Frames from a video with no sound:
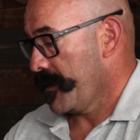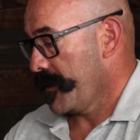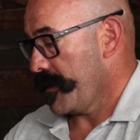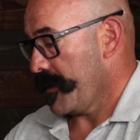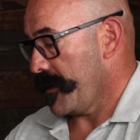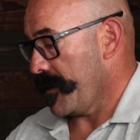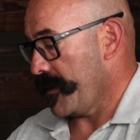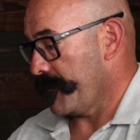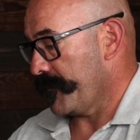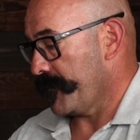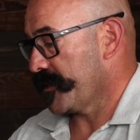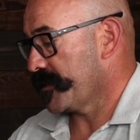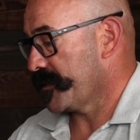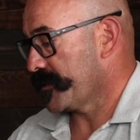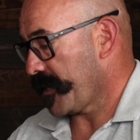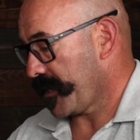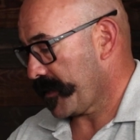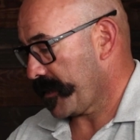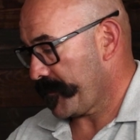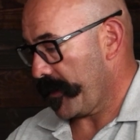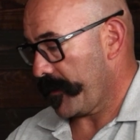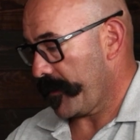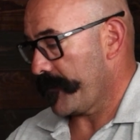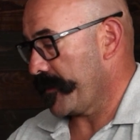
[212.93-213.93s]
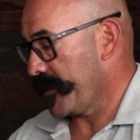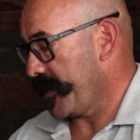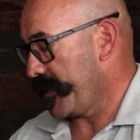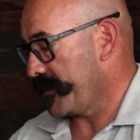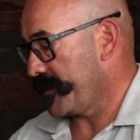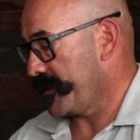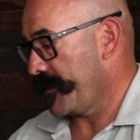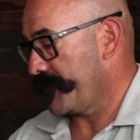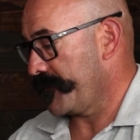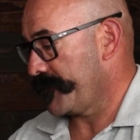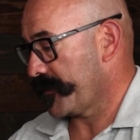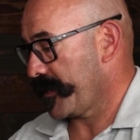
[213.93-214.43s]
when you talk about
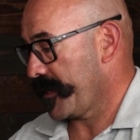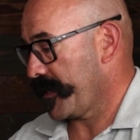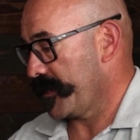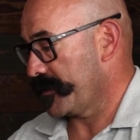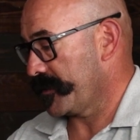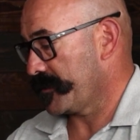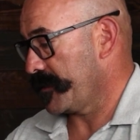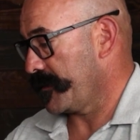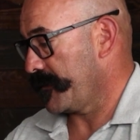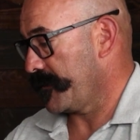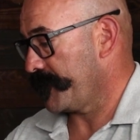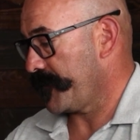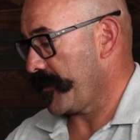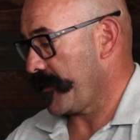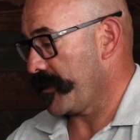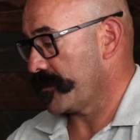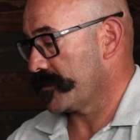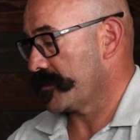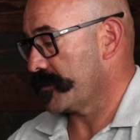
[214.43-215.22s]
re-identification of the fire